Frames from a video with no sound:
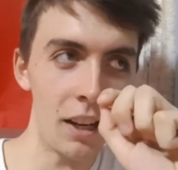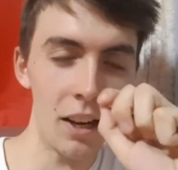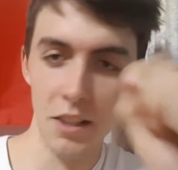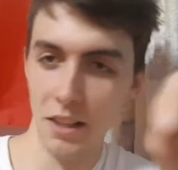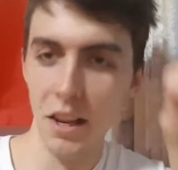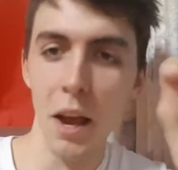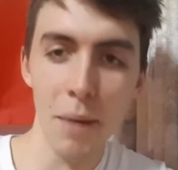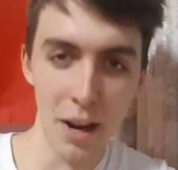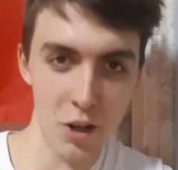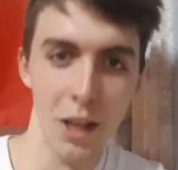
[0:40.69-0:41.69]
as I am
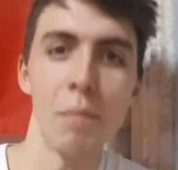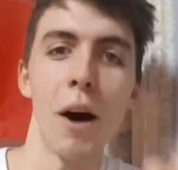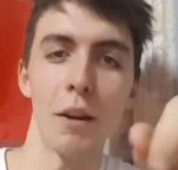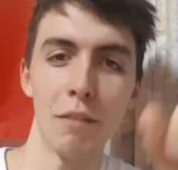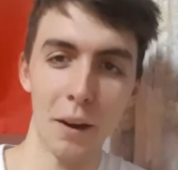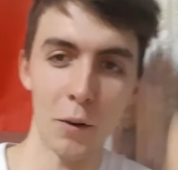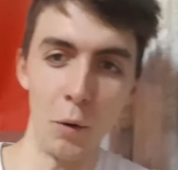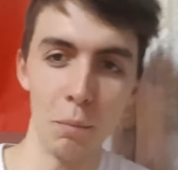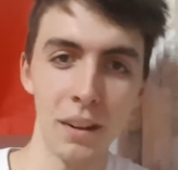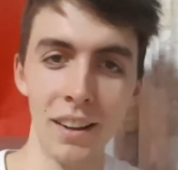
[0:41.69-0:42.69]
actually a part of that
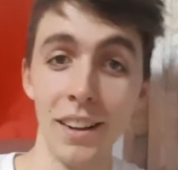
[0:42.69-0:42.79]
group.